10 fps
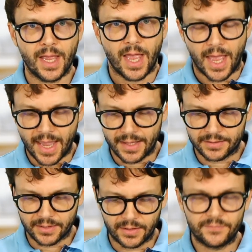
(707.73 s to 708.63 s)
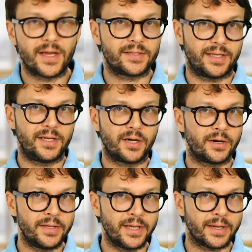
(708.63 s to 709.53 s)
and if there's any
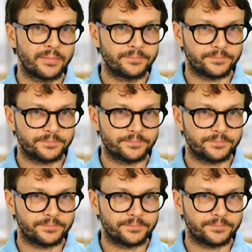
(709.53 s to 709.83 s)
hernia